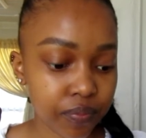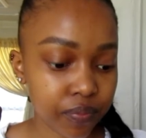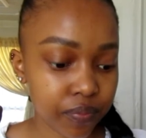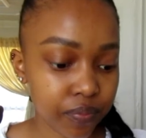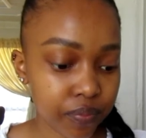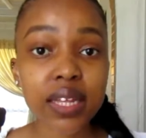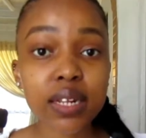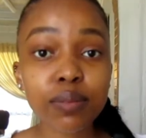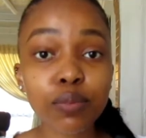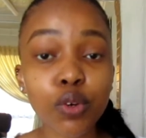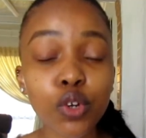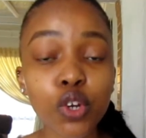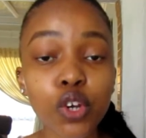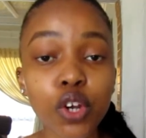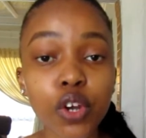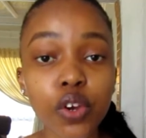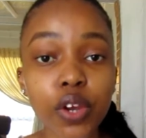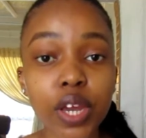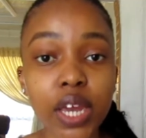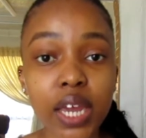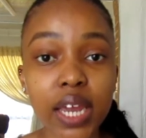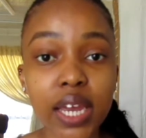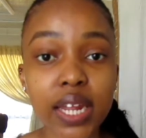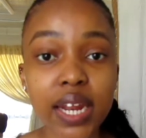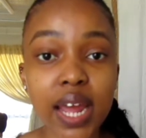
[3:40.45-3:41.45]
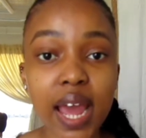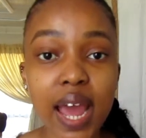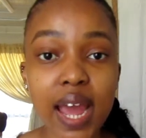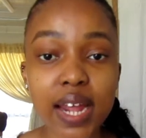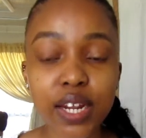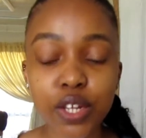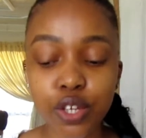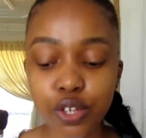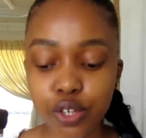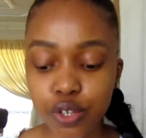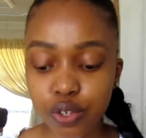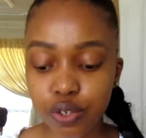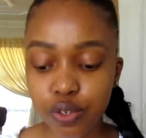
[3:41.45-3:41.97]
Then I'm going to go ahead
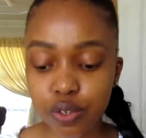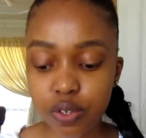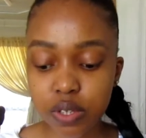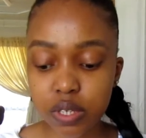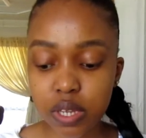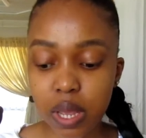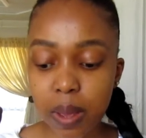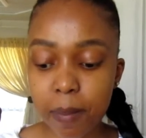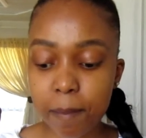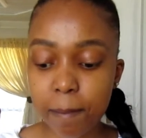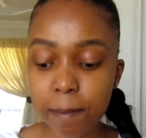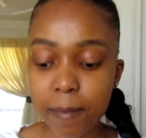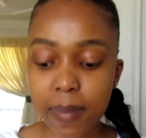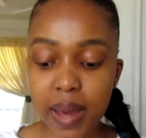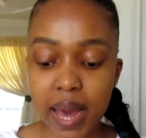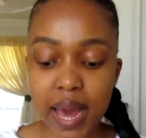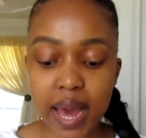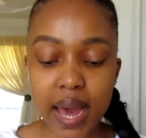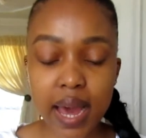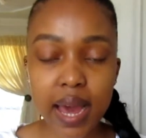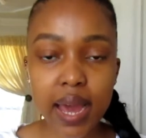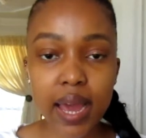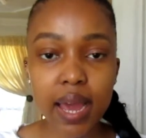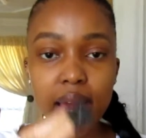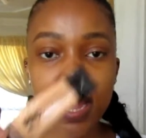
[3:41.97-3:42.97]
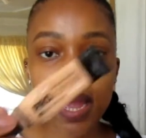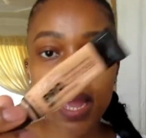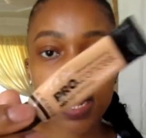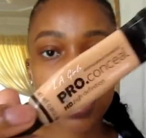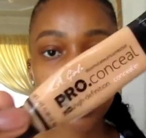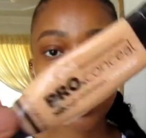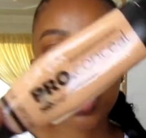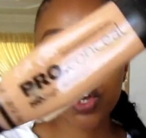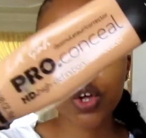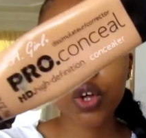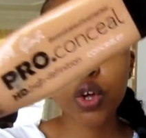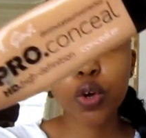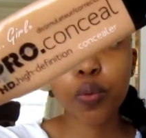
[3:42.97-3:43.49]
and use my
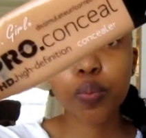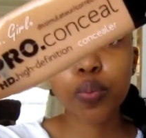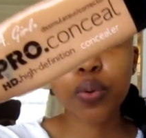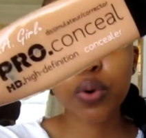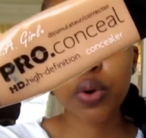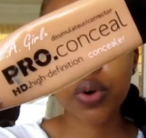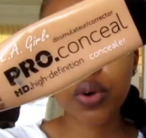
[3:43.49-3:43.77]
LA Girl Pro